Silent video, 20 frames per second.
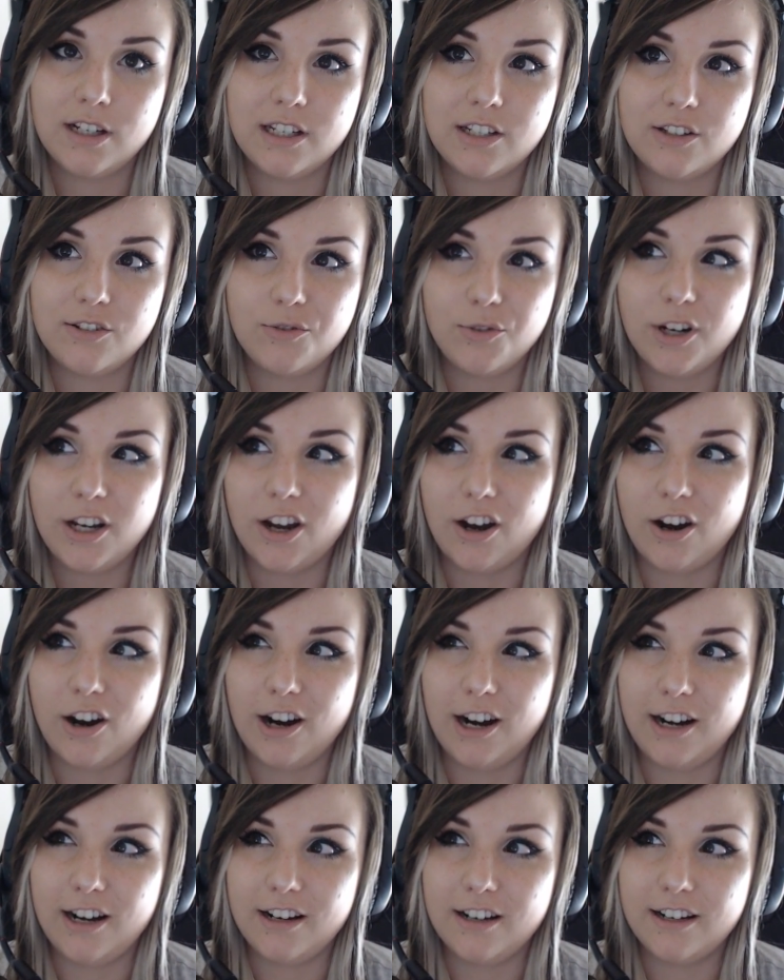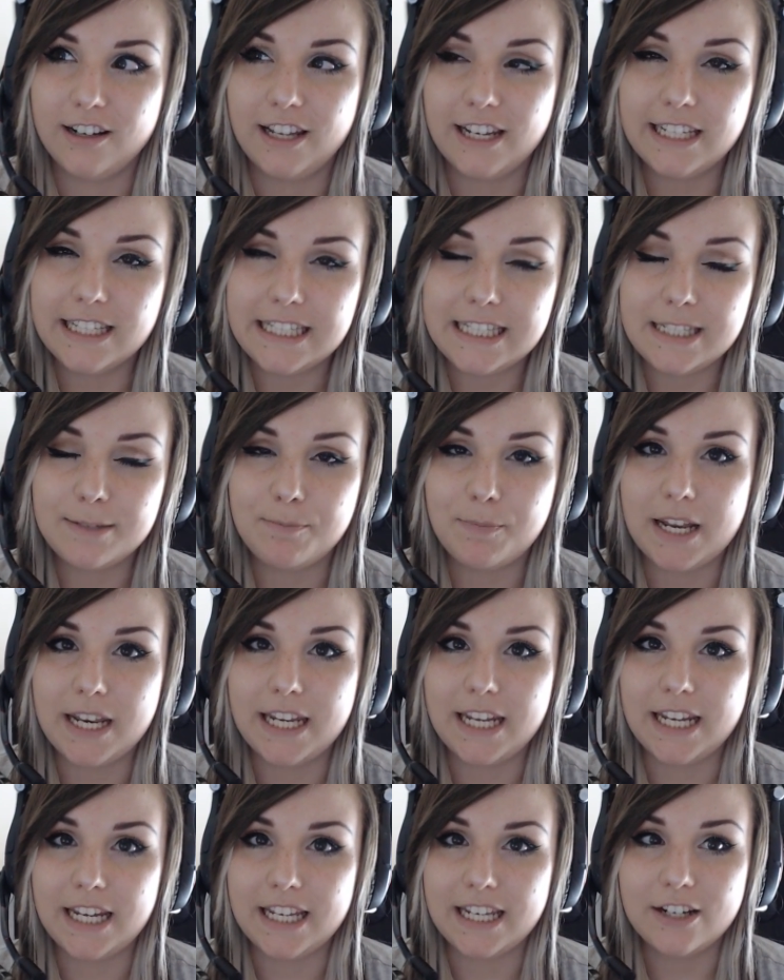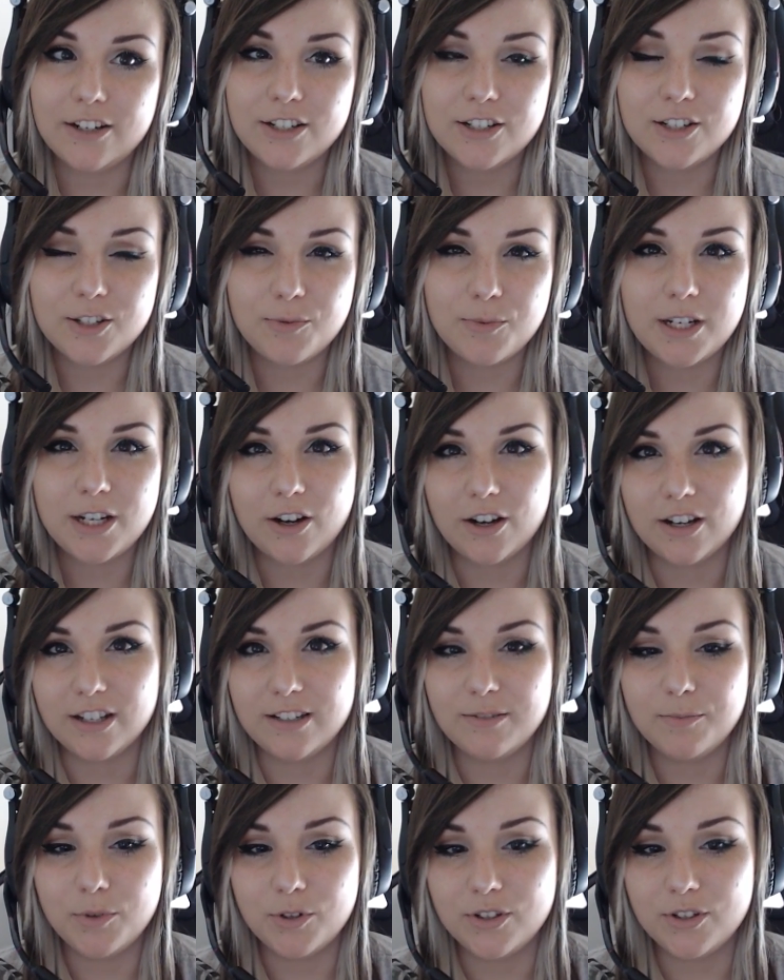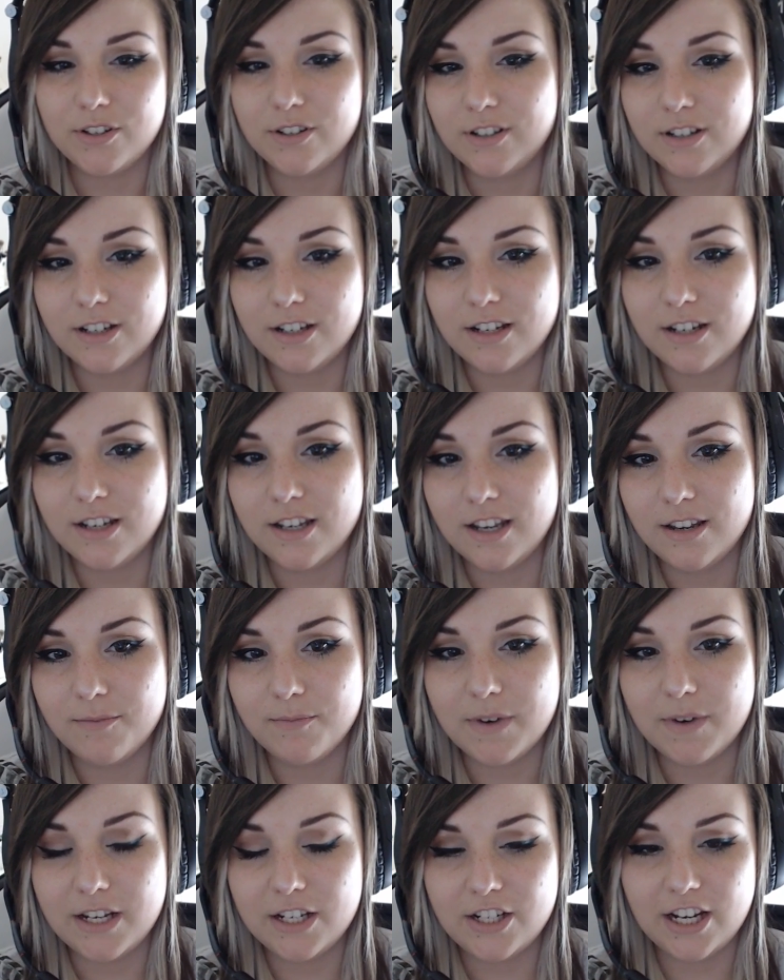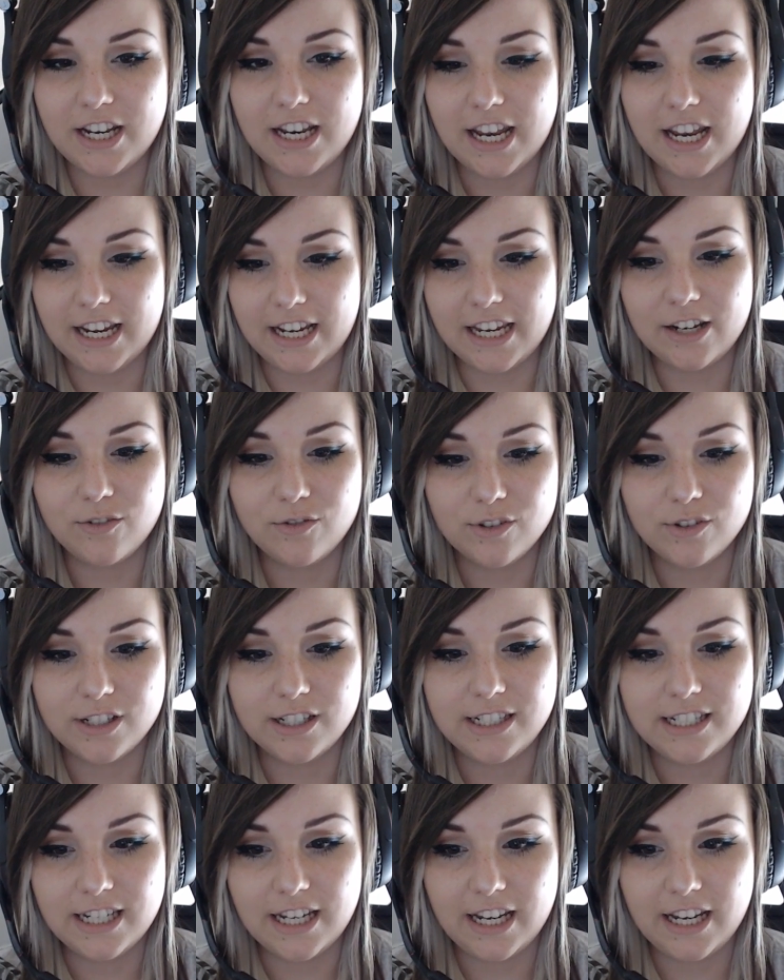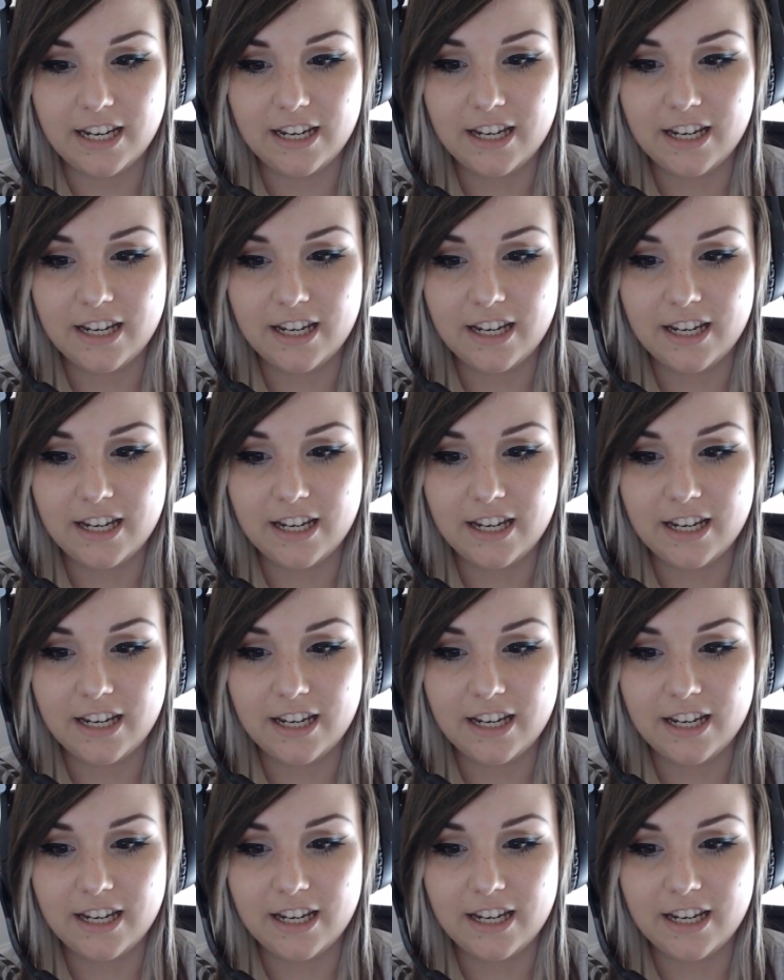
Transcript: It's really hard. Like, it's depending. There's so many awesome persons in my chat. I can't really say